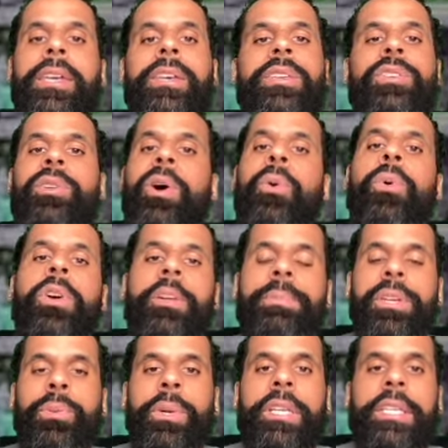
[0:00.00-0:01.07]
You don't want to
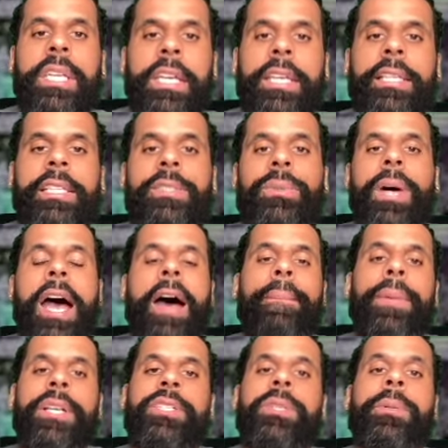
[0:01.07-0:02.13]
be ridiculous with how
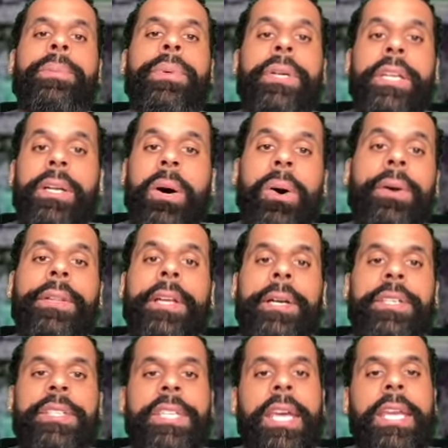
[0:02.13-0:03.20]
much you're putting on their
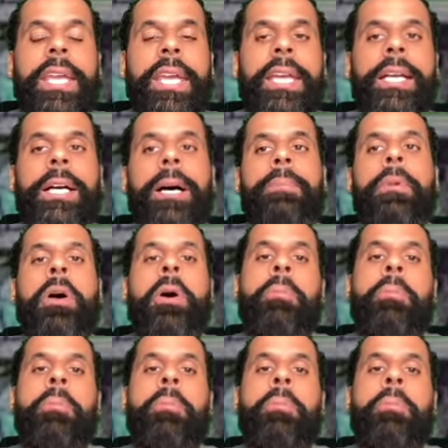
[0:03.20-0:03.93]
stated income,